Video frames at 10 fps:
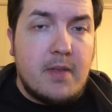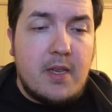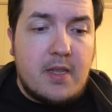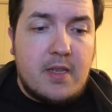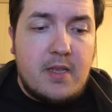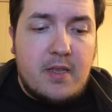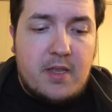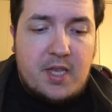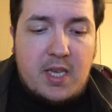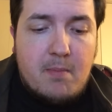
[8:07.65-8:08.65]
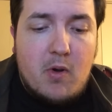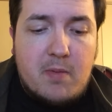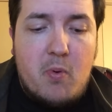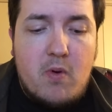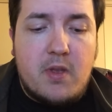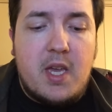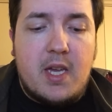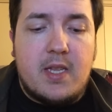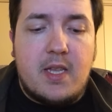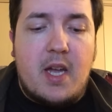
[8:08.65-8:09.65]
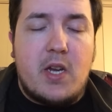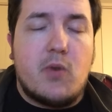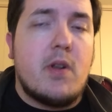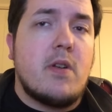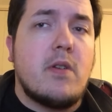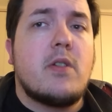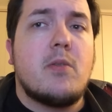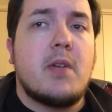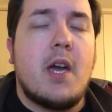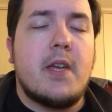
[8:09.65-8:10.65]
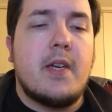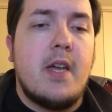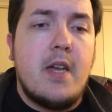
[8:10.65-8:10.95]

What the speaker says: That's the most important thing, is to tie your Twitter and YouTube together.